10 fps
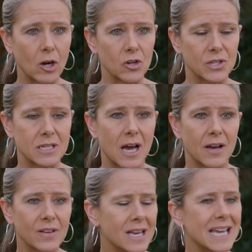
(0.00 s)
her
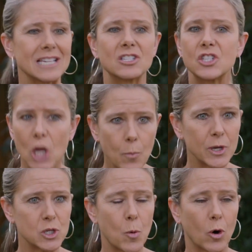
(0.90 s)
stuff is so
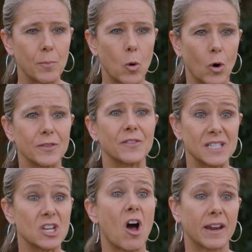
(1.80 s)
much more important than
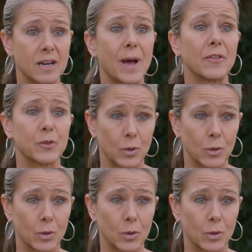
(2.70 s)
talking about the